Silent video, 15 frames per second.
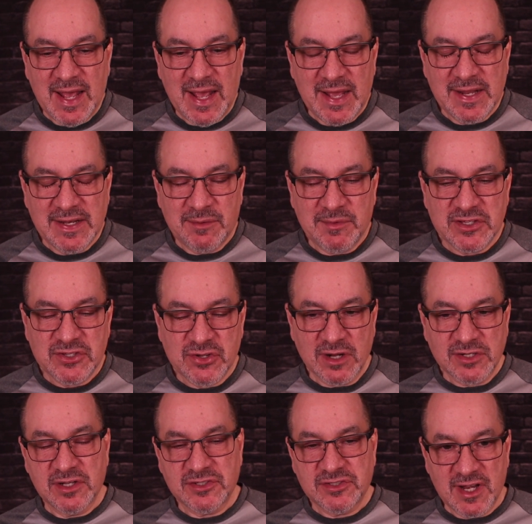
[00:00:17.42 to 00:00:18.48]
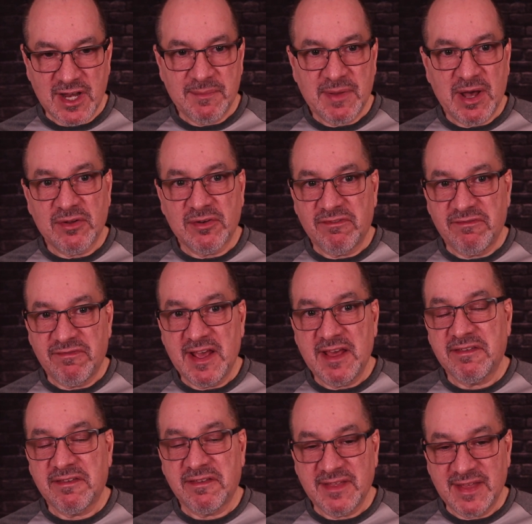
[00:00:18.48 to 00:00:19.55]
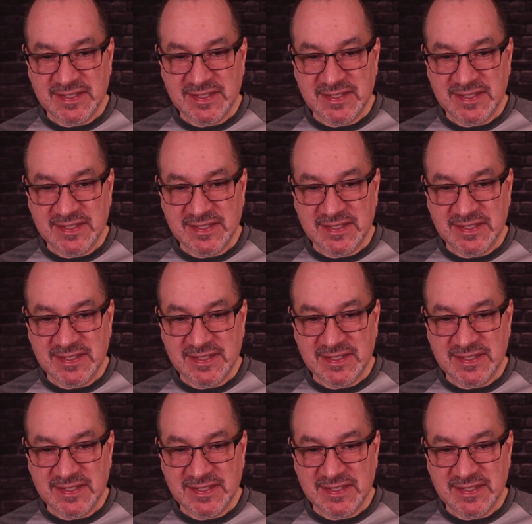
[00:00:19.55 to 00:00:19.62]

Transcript: And I want to talk to you today about faith